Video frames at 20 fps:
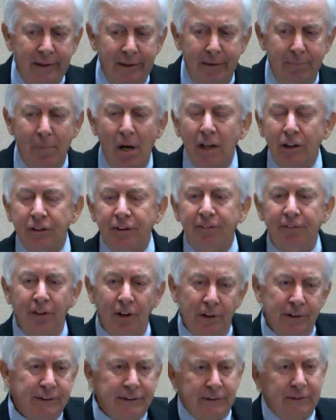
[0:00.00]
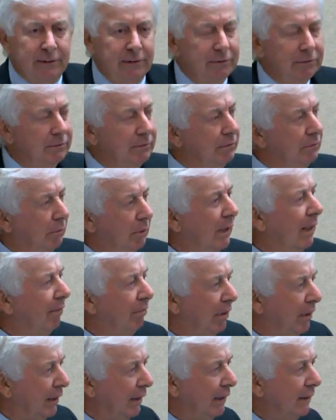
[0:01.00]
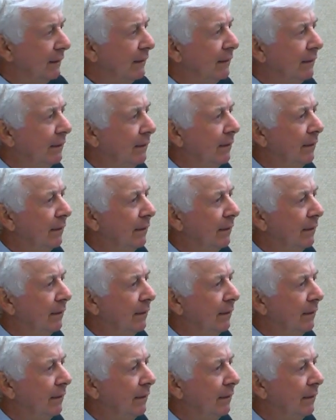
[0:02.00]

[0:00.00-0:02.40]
March 1st, whatever it is,